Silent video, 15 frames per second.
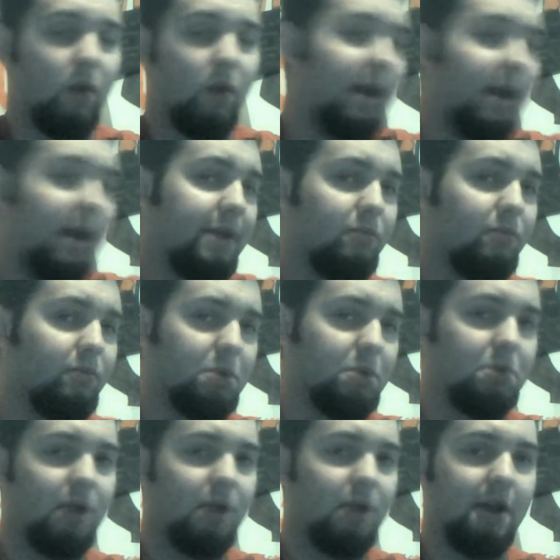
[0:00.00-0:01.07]
why
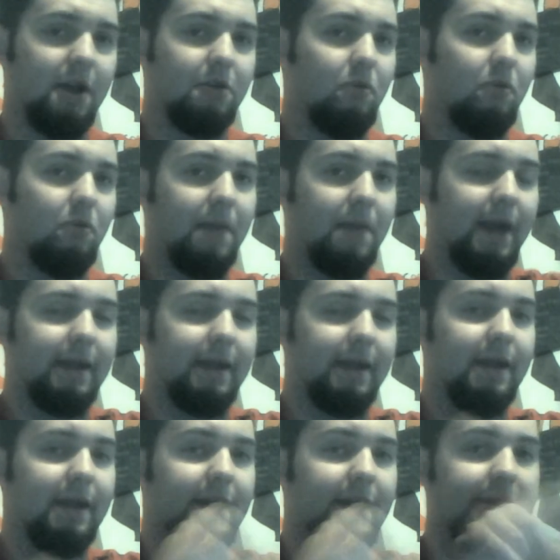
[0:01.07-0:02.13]
would you not go back
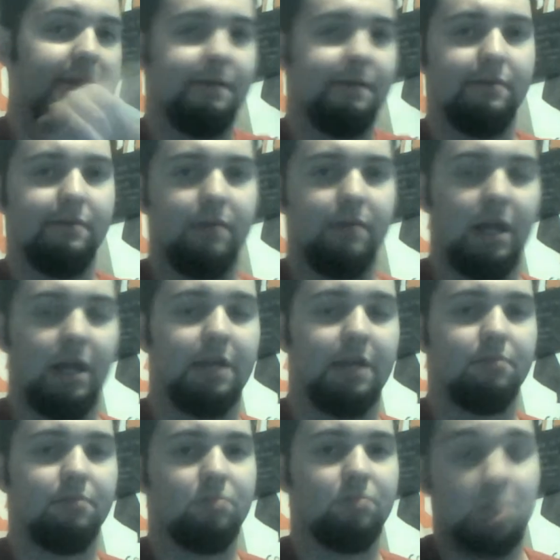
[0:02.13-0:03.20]
and like
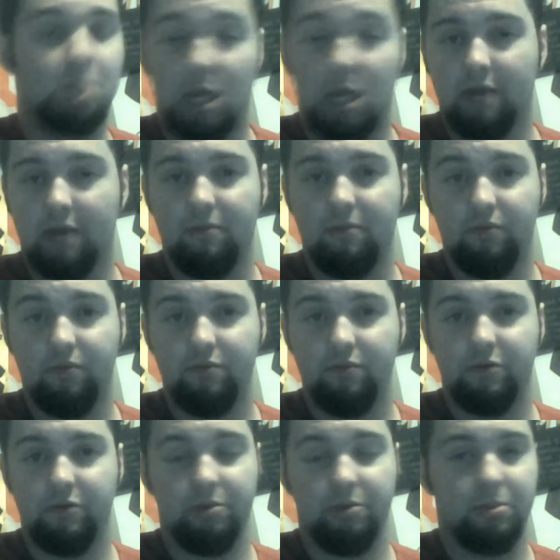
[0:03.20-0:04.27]
check
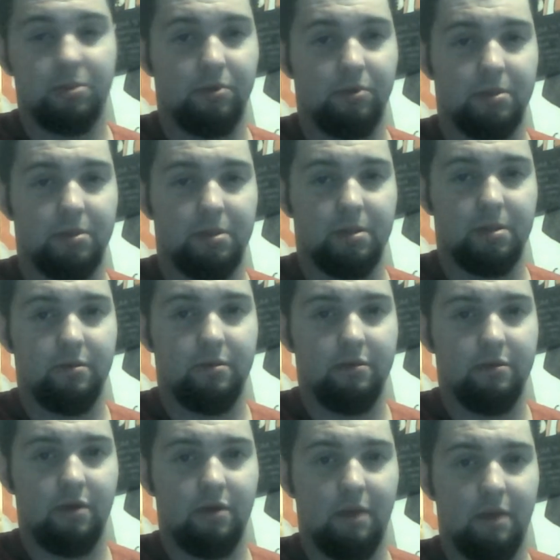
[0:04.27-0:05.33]
your sources?
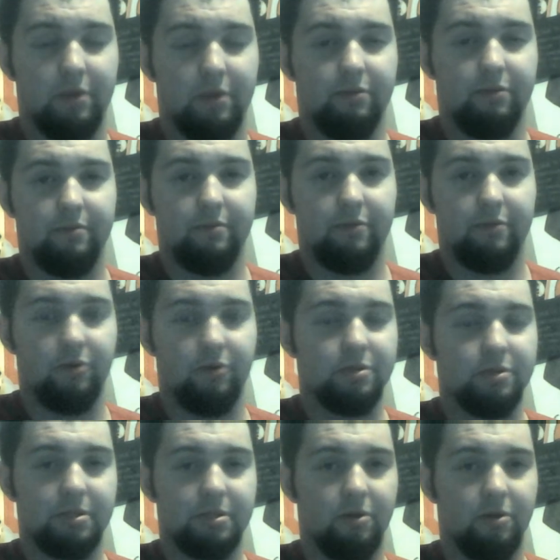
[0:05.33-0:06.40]
I mean,
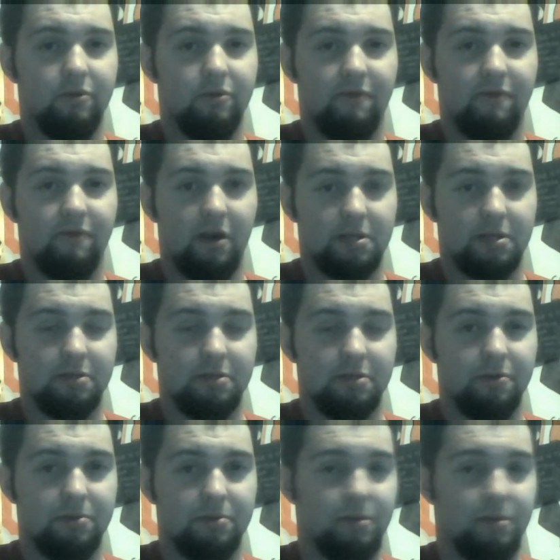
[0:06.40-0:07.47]
don't just go to Fox
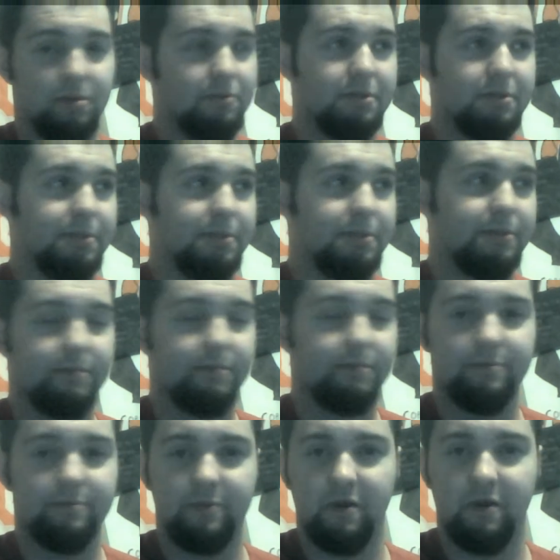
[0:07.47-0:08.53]
News. Don't just
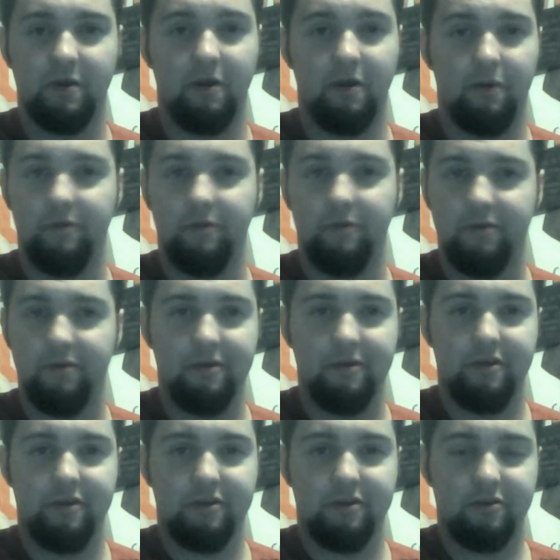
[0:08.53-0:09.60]
you know
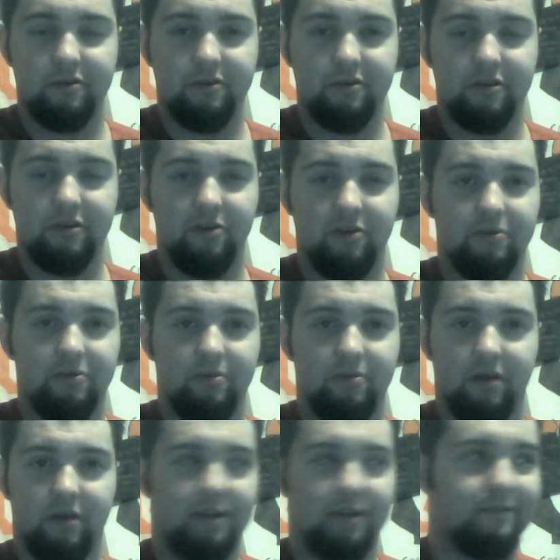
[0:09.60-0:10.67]
go
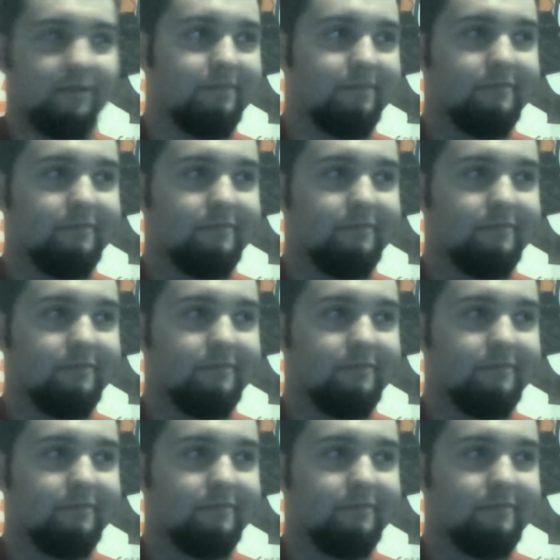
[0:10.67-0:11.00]
to like